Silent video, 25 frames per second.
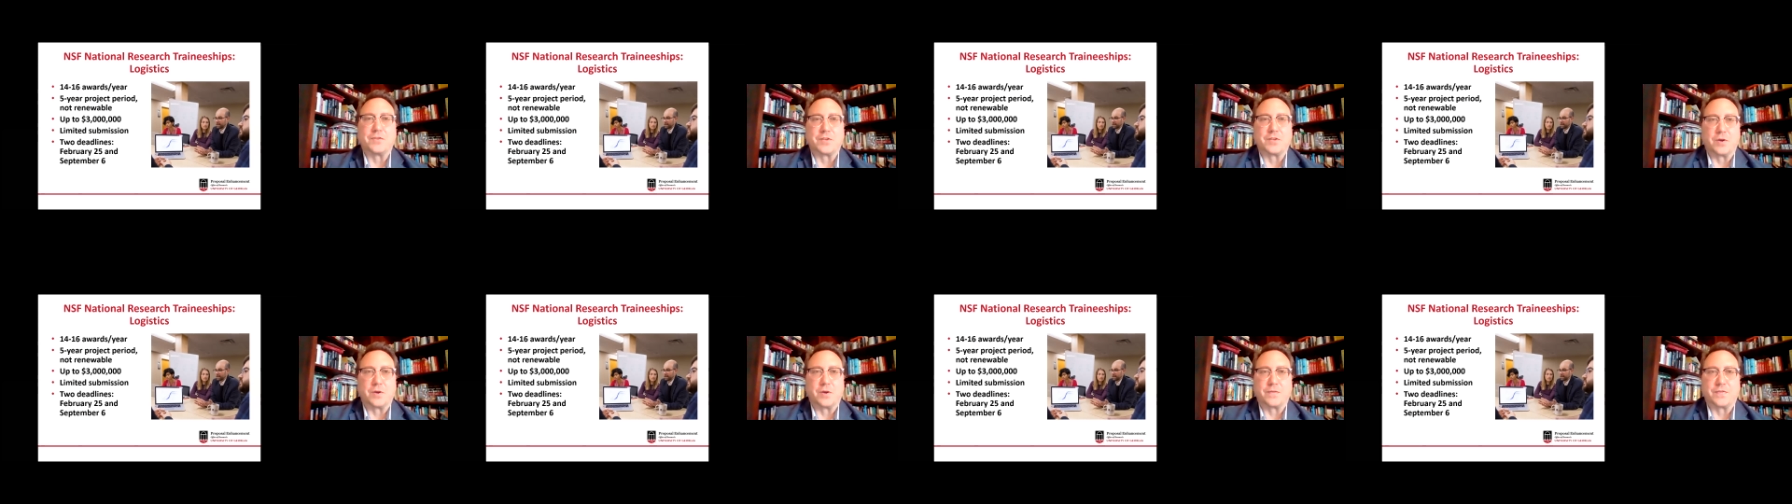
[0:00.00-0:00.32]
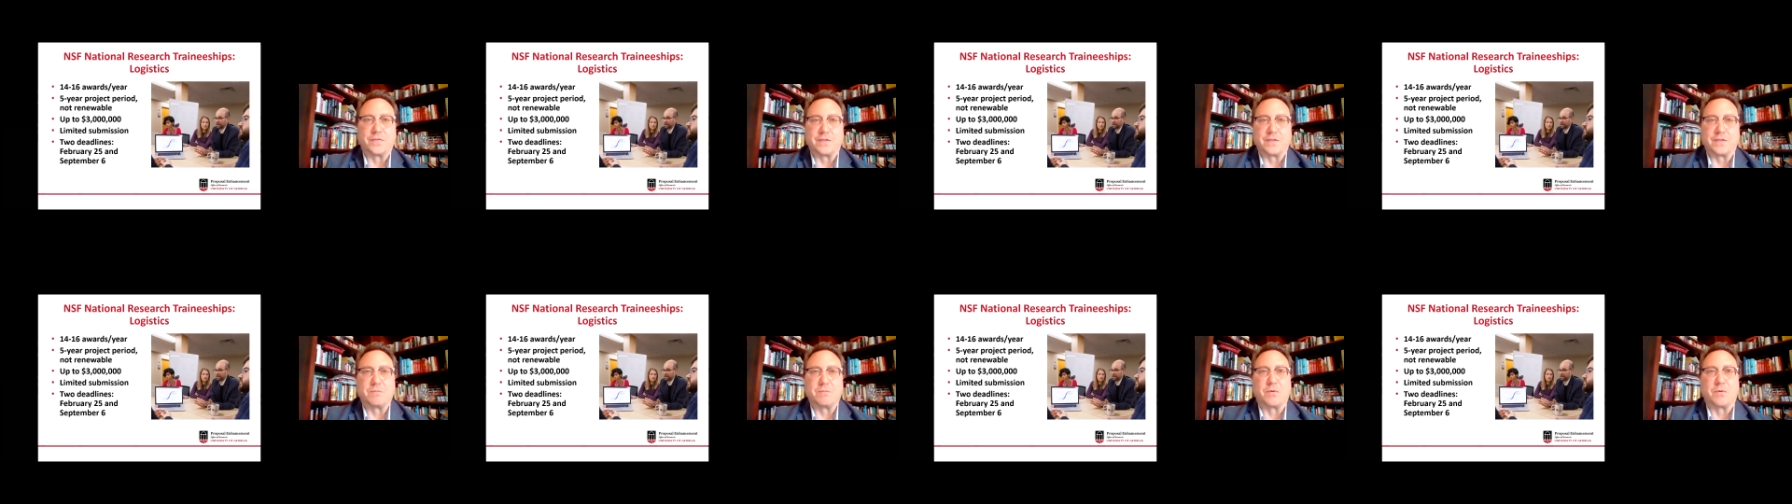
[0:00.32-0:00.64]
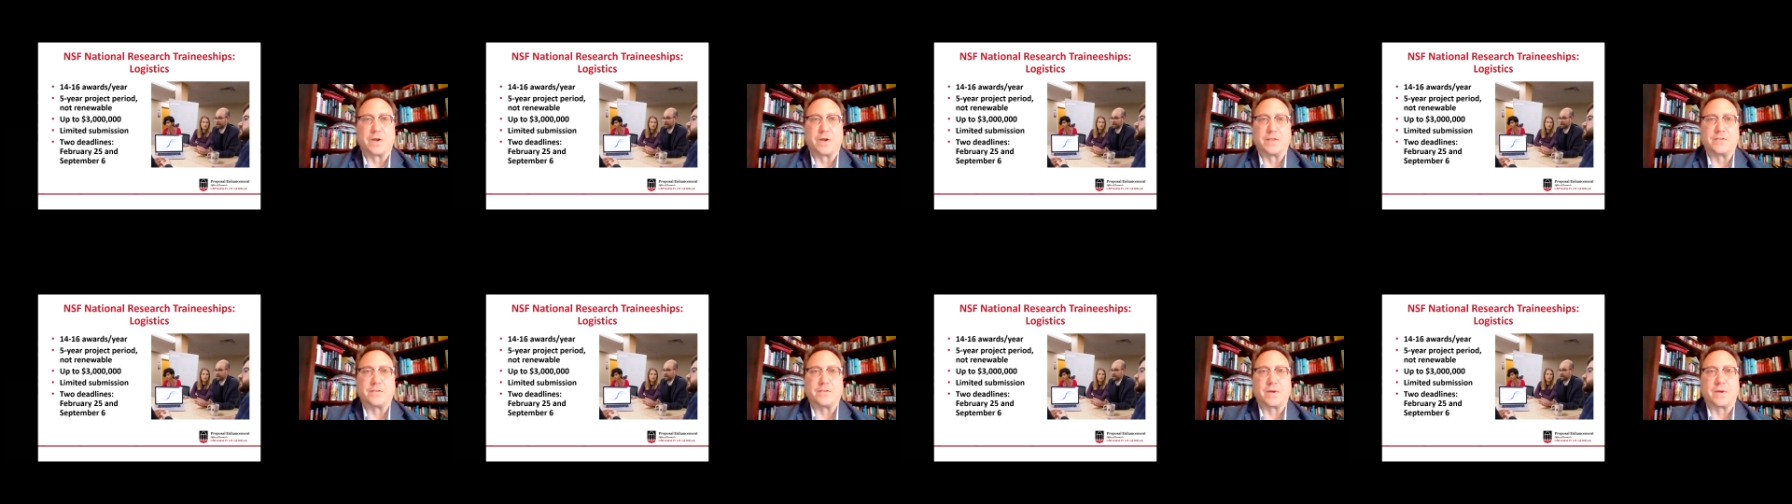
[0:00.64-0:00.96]
to know at this
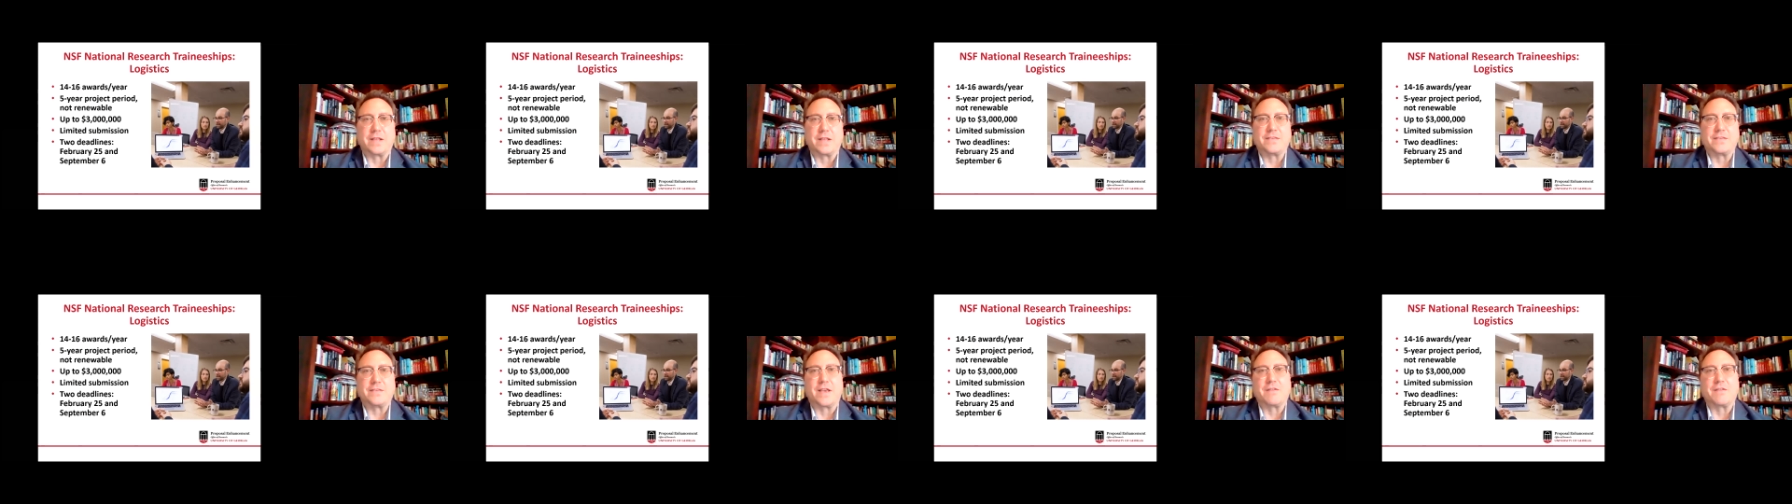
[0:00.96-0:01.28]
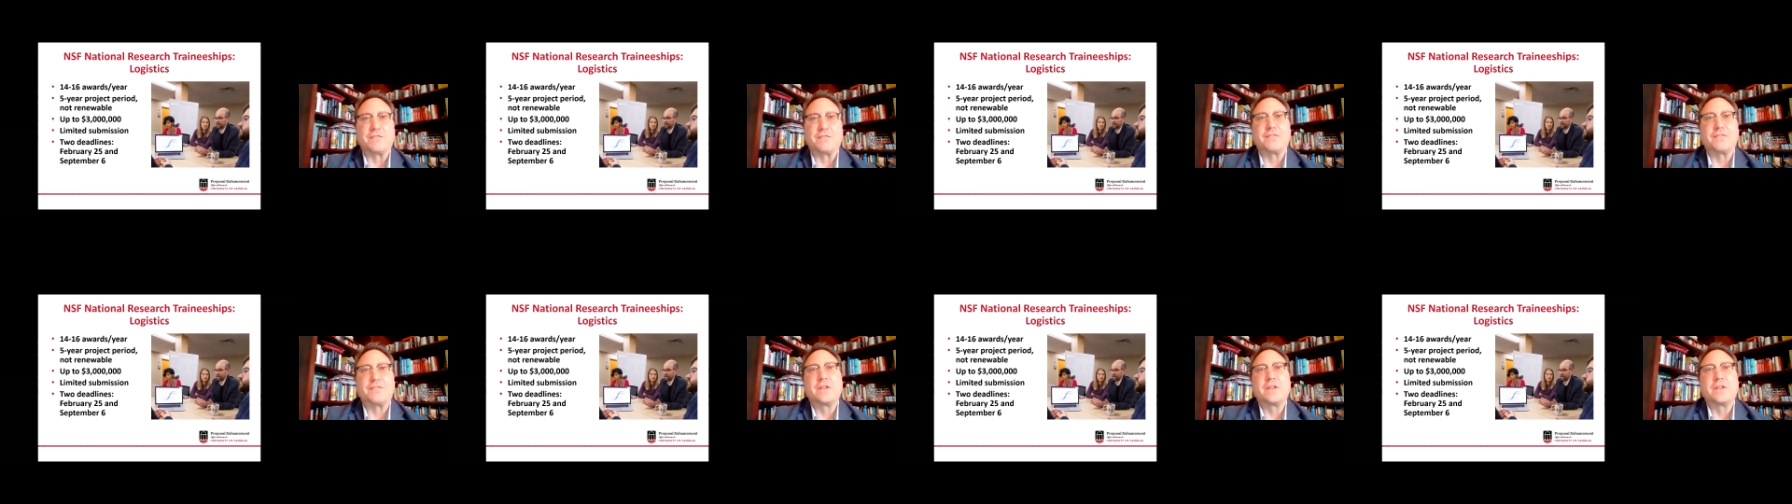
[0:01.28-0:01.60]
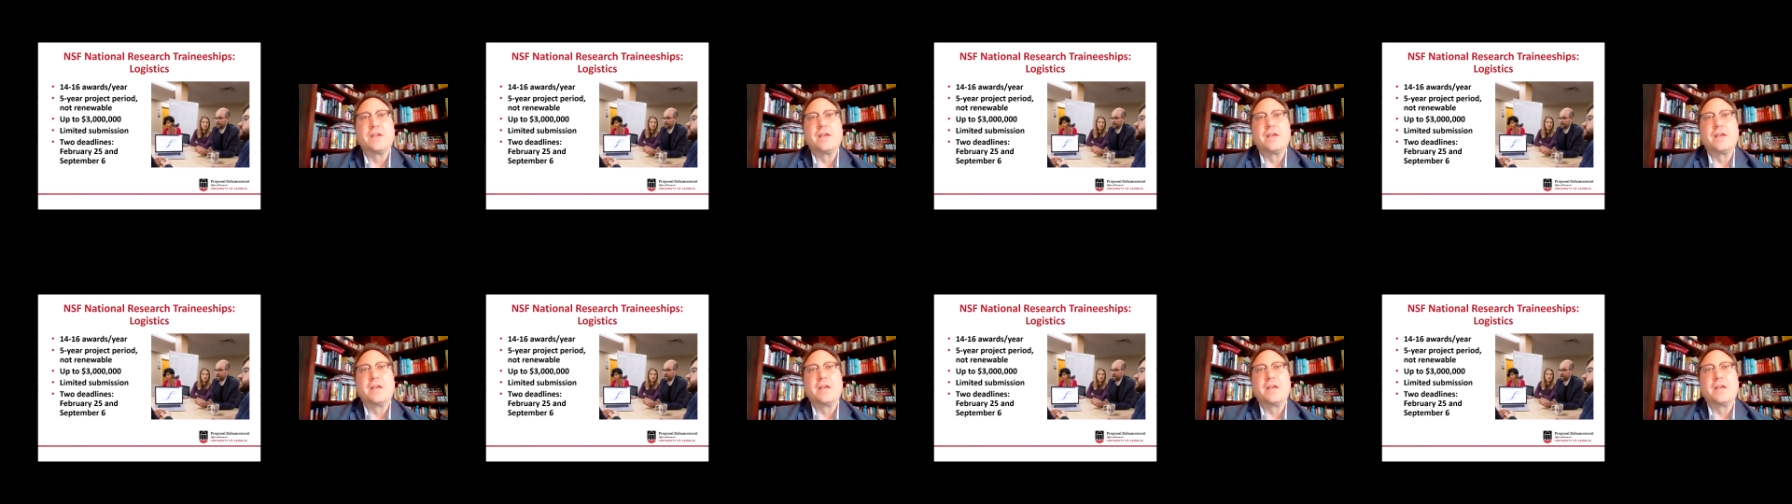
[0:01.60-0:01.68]
point. So NSF,